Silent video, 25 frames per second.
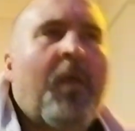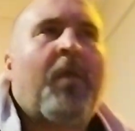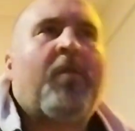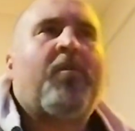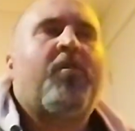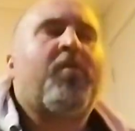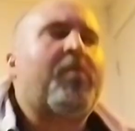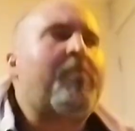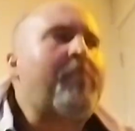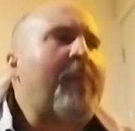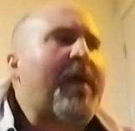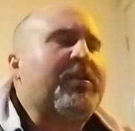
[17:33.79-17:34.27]

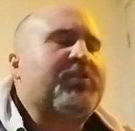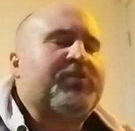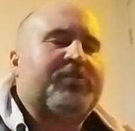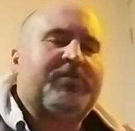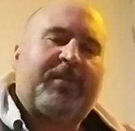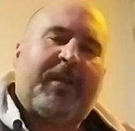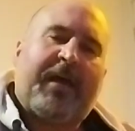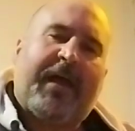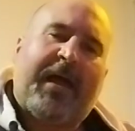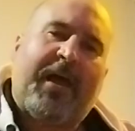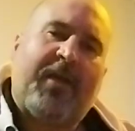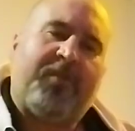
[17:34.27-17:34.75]
can
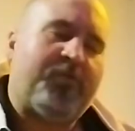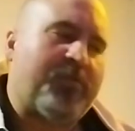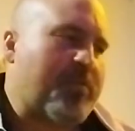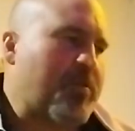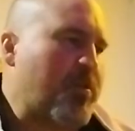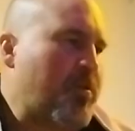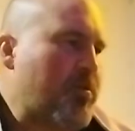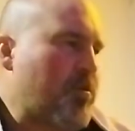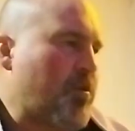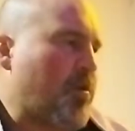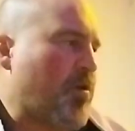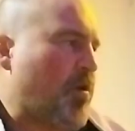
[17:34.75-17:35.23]
imagine
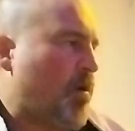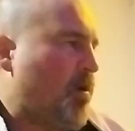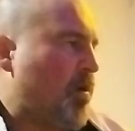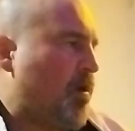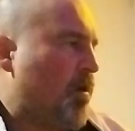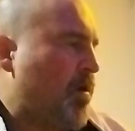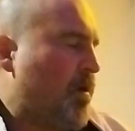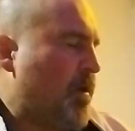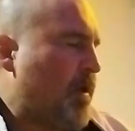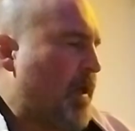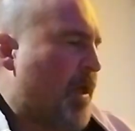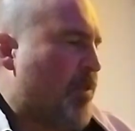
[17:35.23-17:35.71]
you
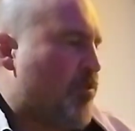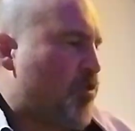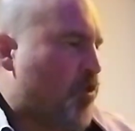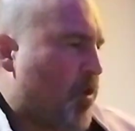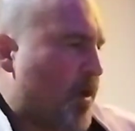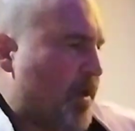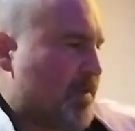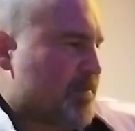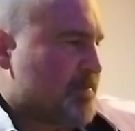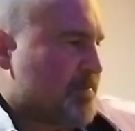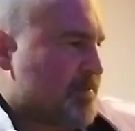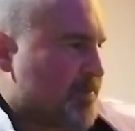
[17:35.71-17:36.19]
got a
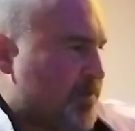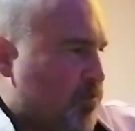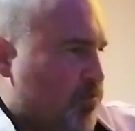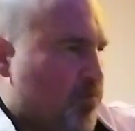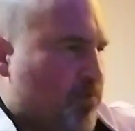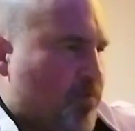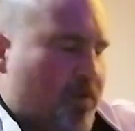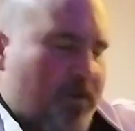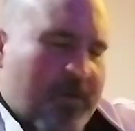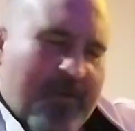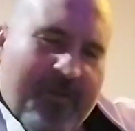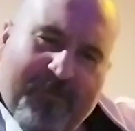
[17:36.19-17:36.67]
nice
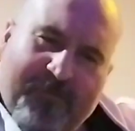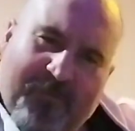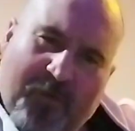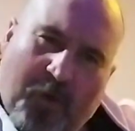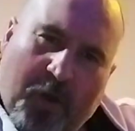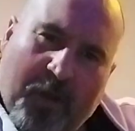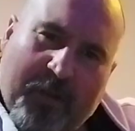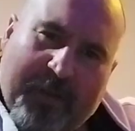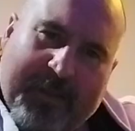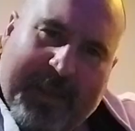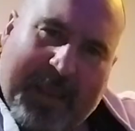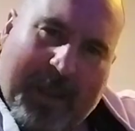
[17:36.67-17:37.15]
little
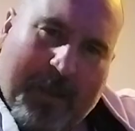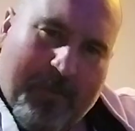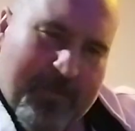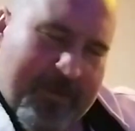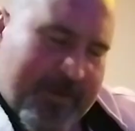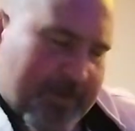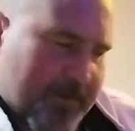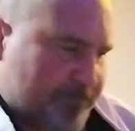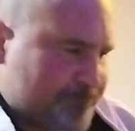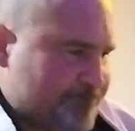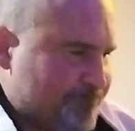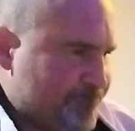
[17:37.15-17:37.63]
filing
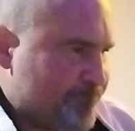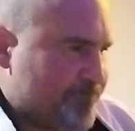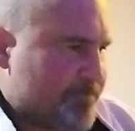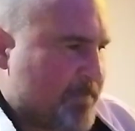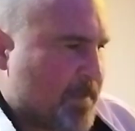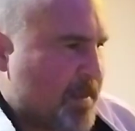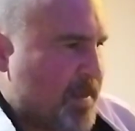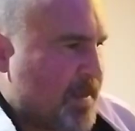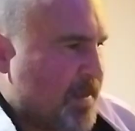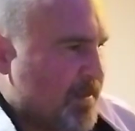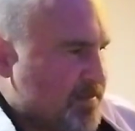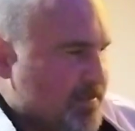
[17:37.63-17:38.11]
cabinet,
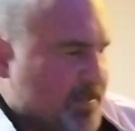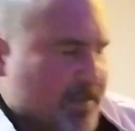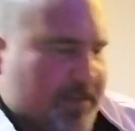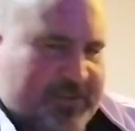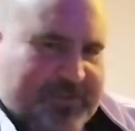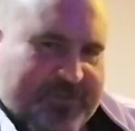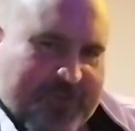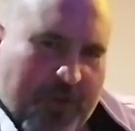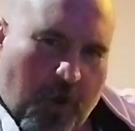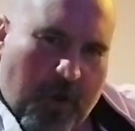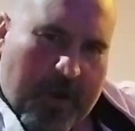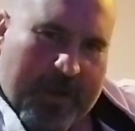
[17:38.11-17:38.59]
this
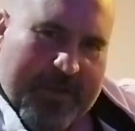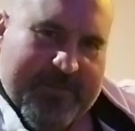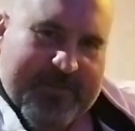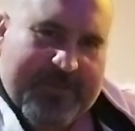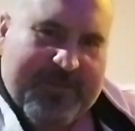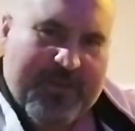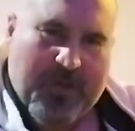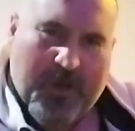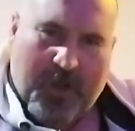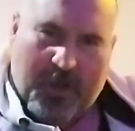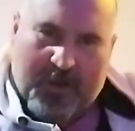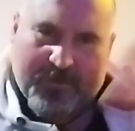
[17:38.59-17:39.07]

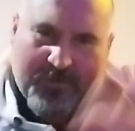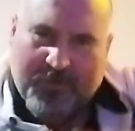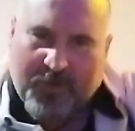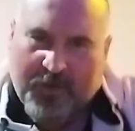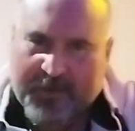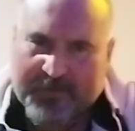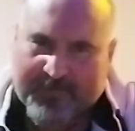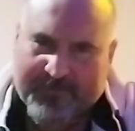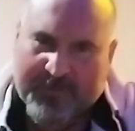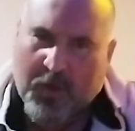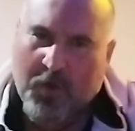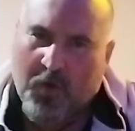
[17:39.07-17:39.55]
size, you know,
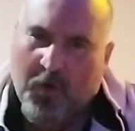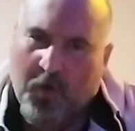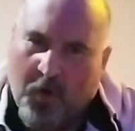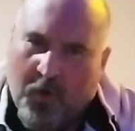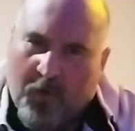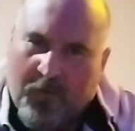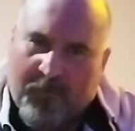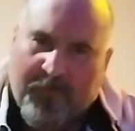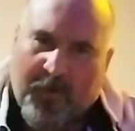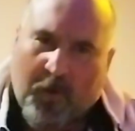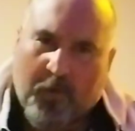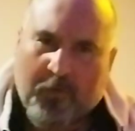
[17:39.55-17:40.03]
like
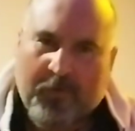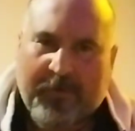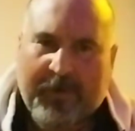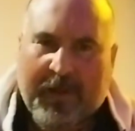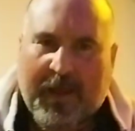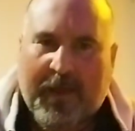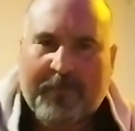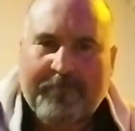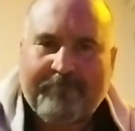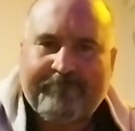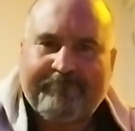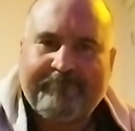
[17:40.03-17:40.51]
all folded
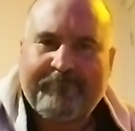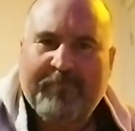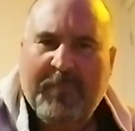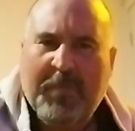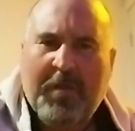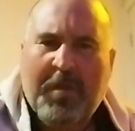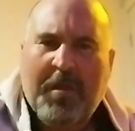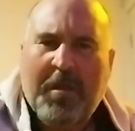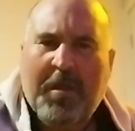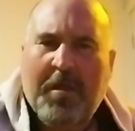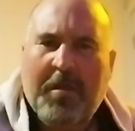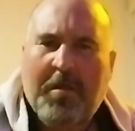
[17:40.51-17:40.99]
up,
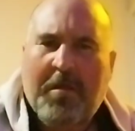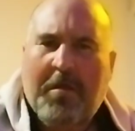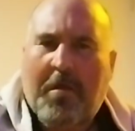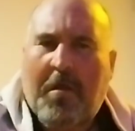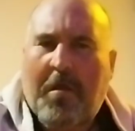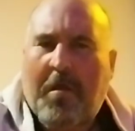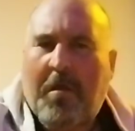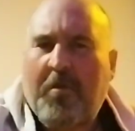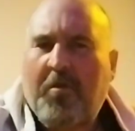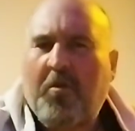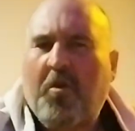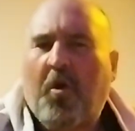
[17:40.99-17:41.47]

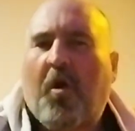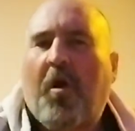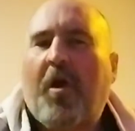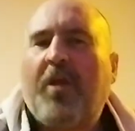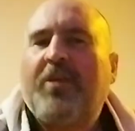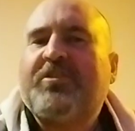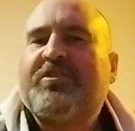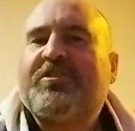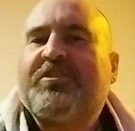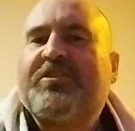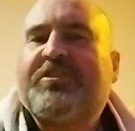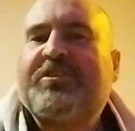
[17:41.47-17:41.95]
got
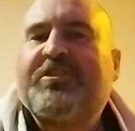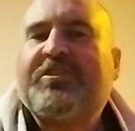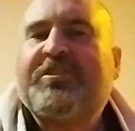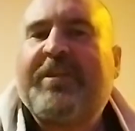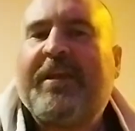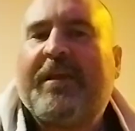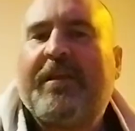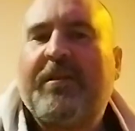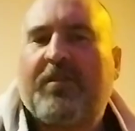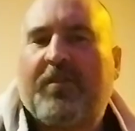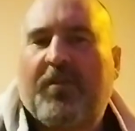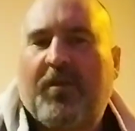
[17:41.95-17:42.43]

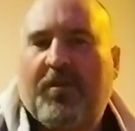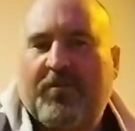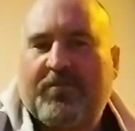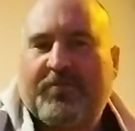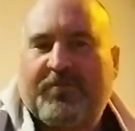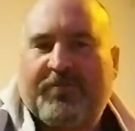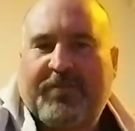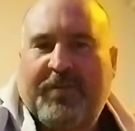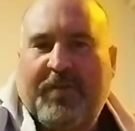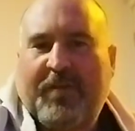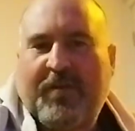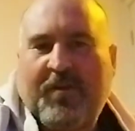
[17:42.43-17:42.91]

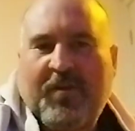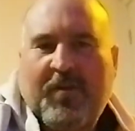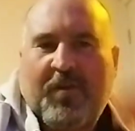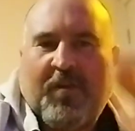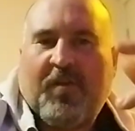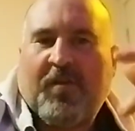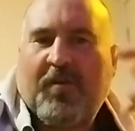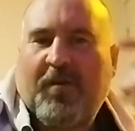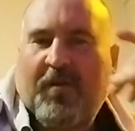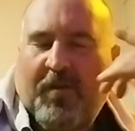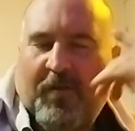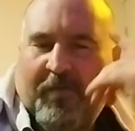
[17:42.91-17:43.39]
shitloads
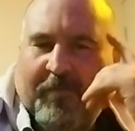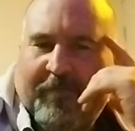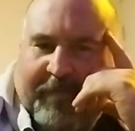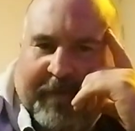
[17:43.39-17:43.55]
of